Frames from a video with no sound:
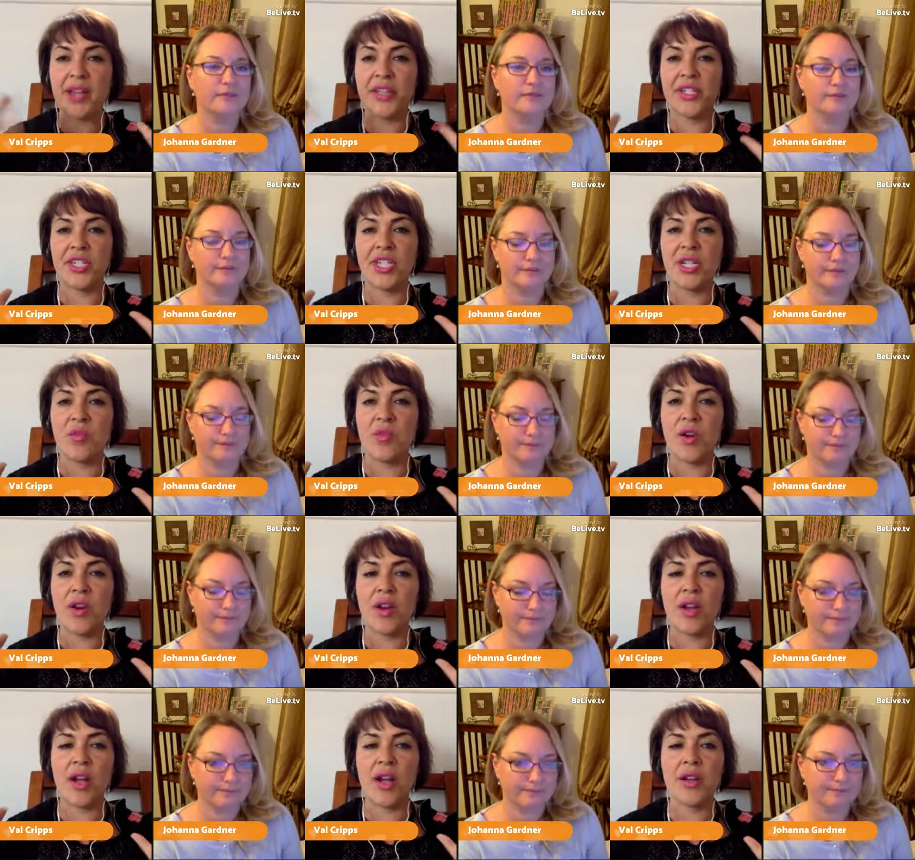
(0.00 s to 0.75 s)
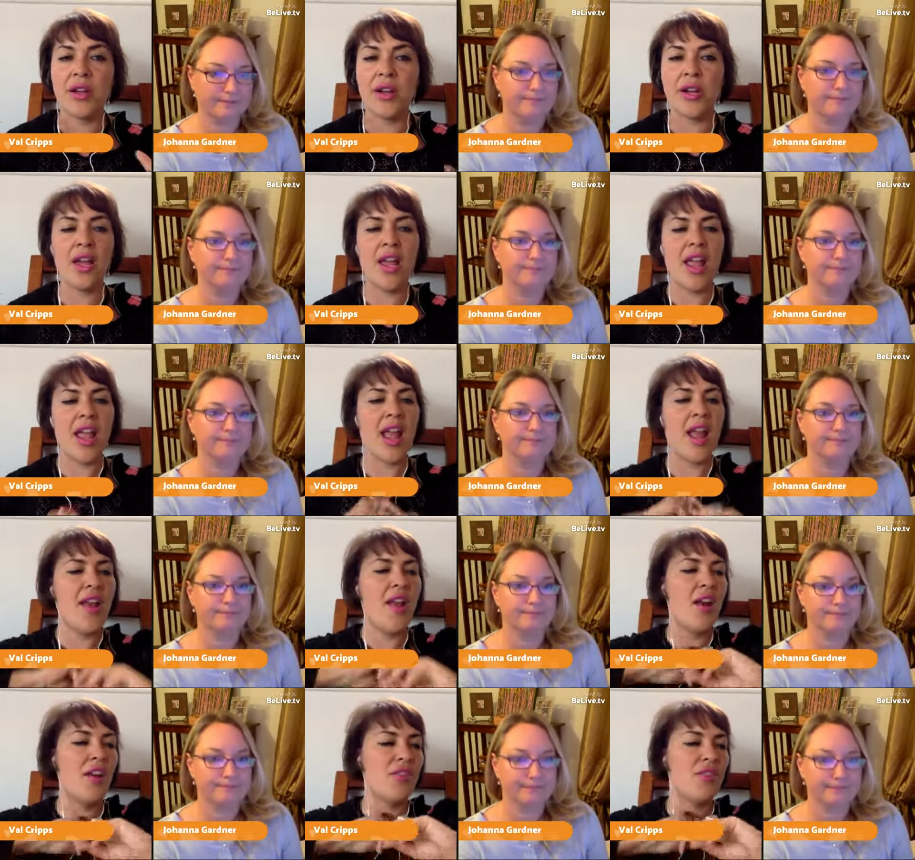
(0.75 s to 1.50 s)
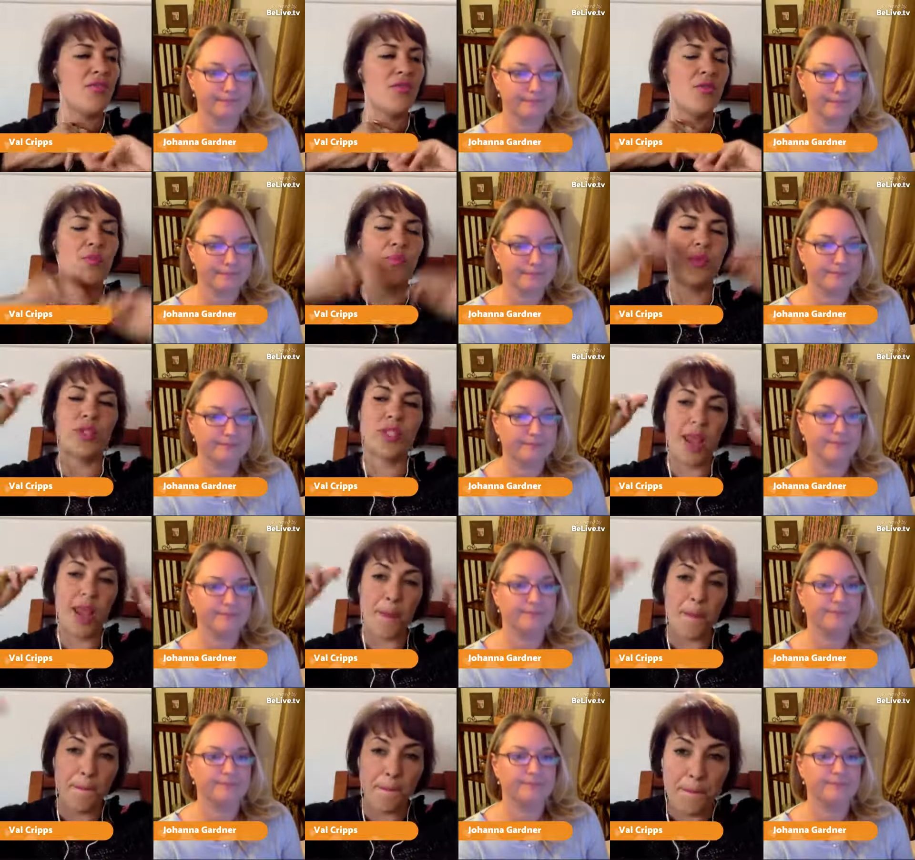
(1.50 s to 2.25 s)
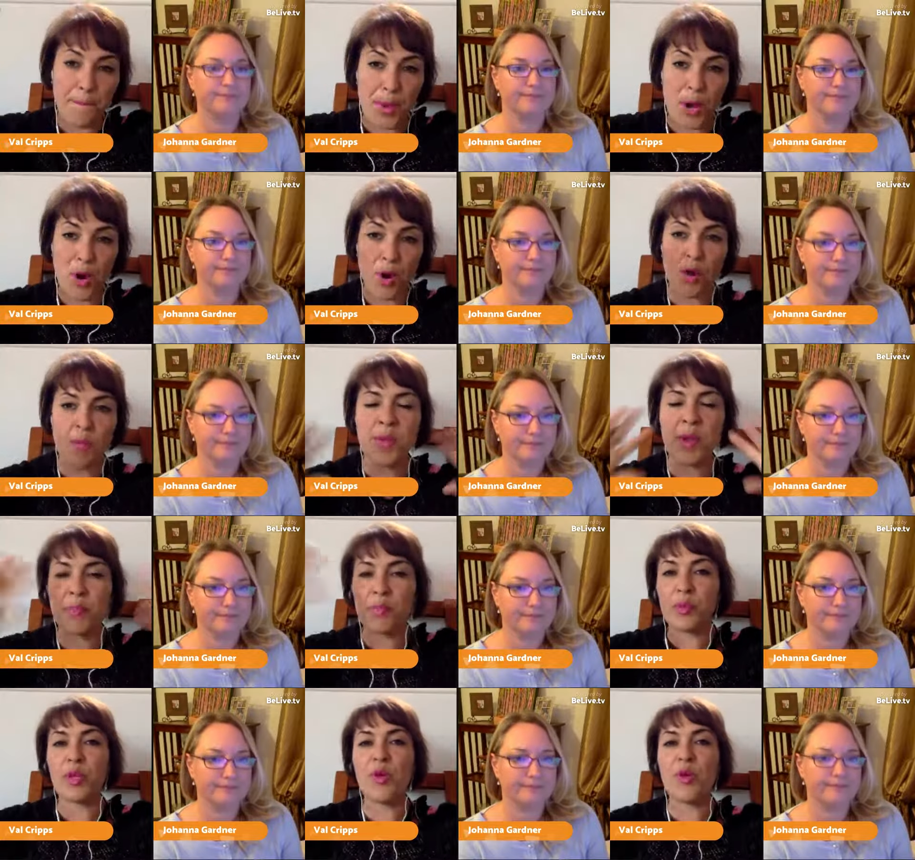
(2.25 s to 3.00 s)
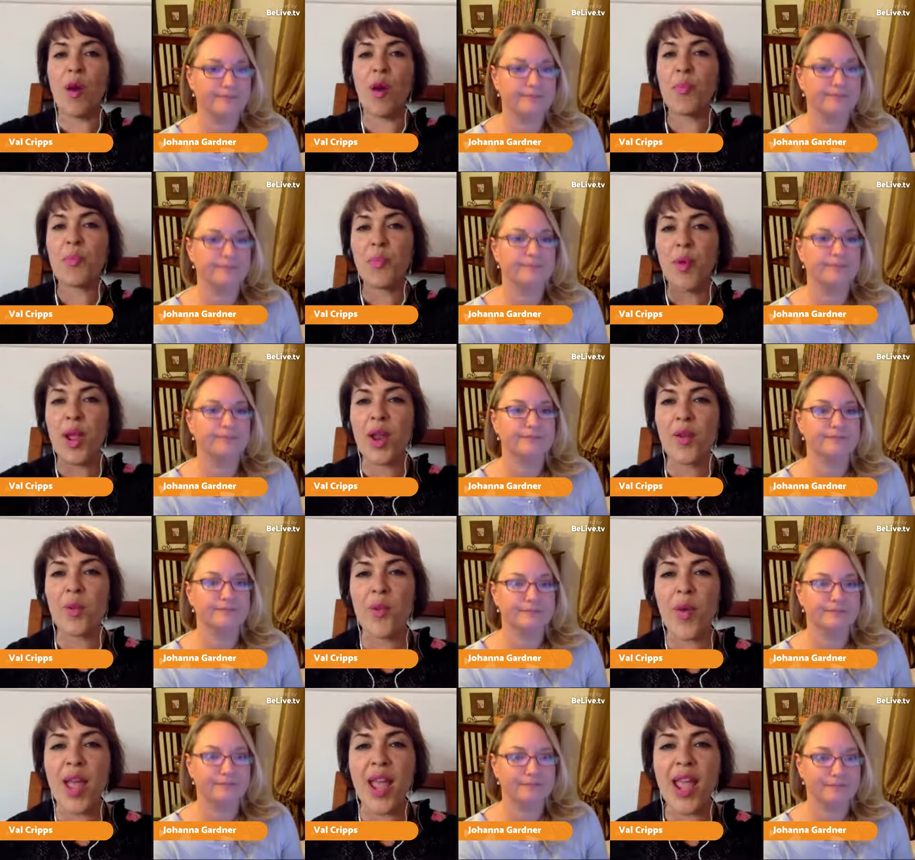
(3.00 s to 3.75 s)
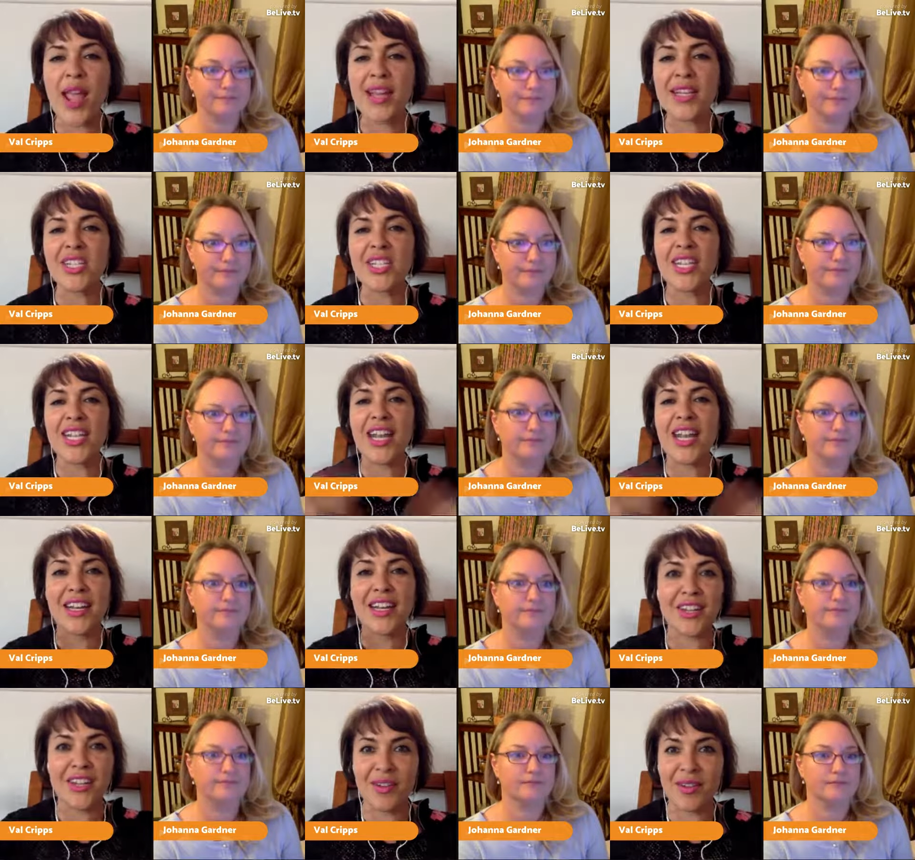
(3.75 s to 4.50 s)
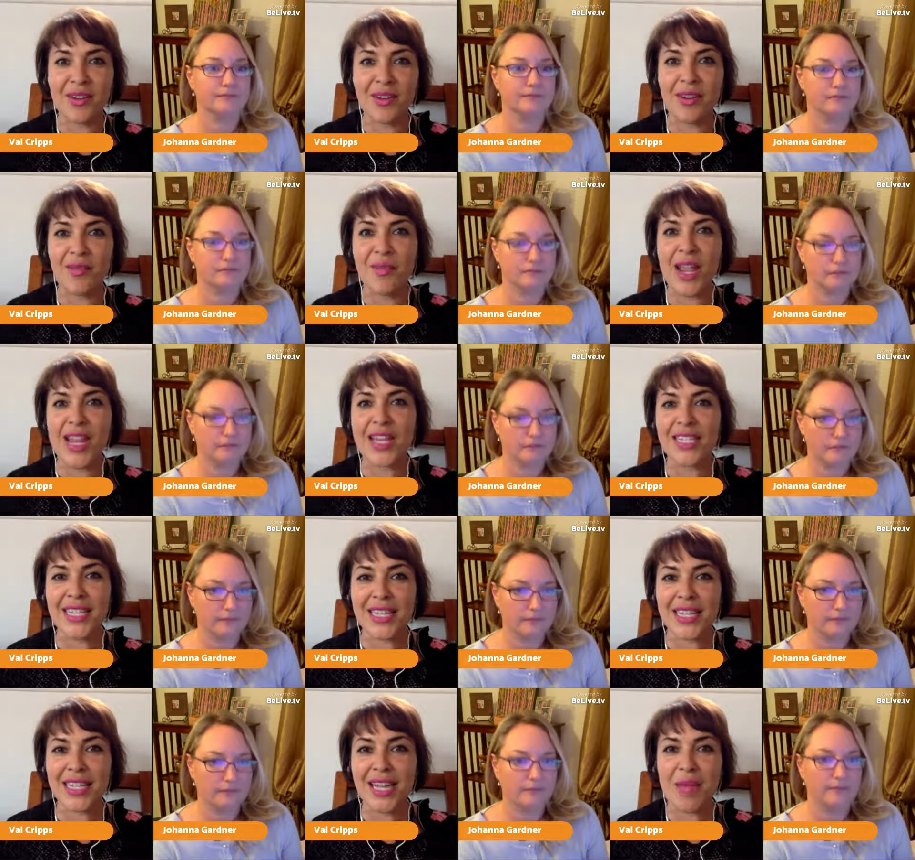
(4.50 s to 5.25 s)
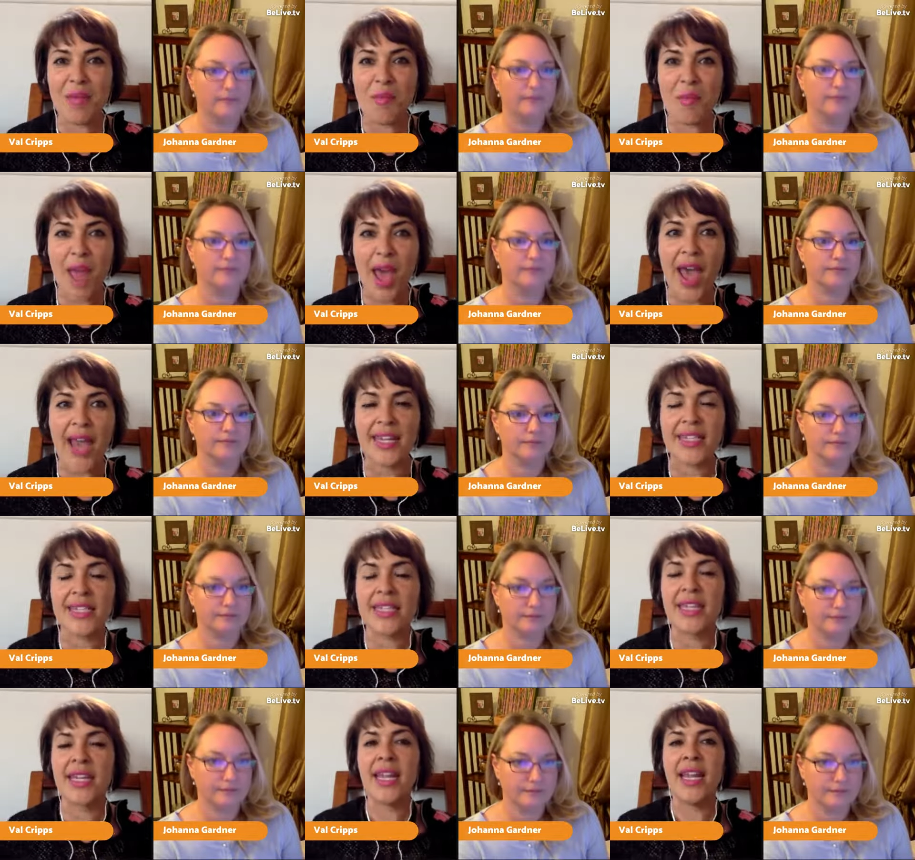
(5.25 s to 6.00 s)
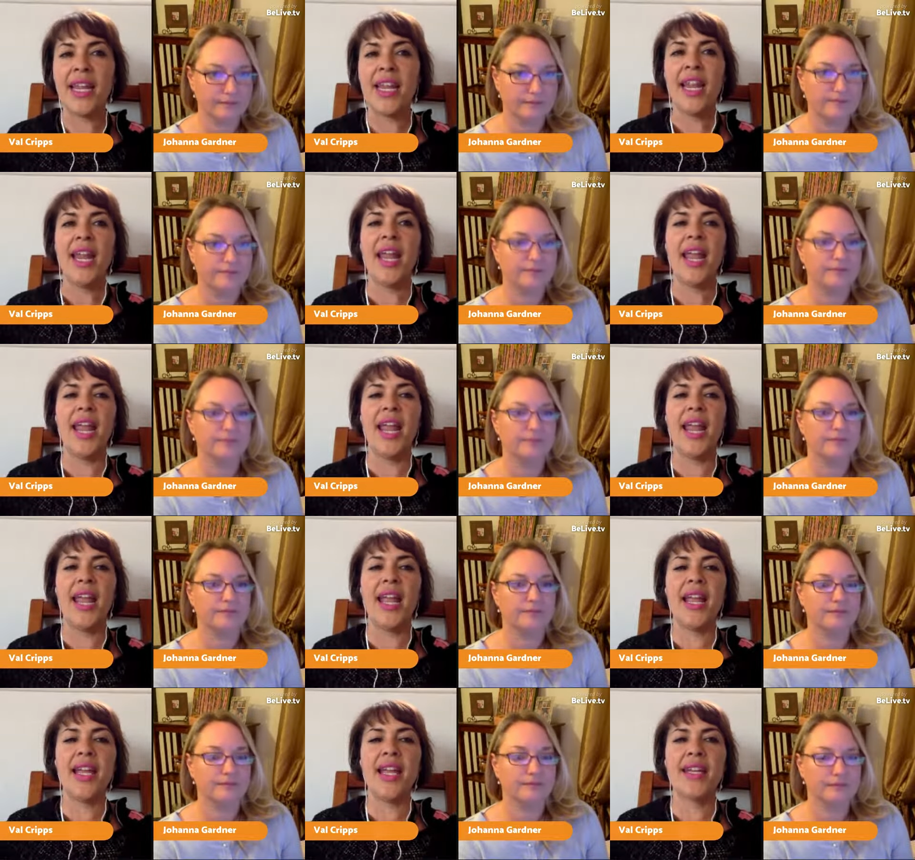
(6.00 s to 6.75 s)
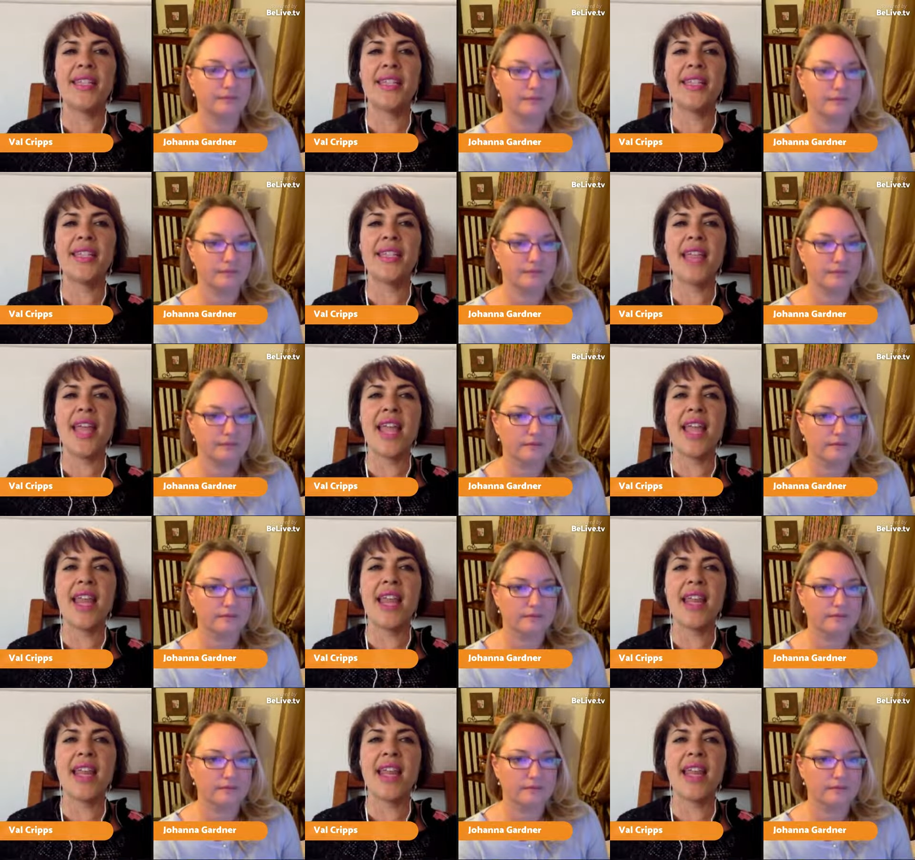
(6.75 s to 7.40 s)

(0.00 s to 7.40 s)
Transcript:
Speaker 1: some energy work on her. And her group was like, boom, it blew up right away. She had an amazing impact. And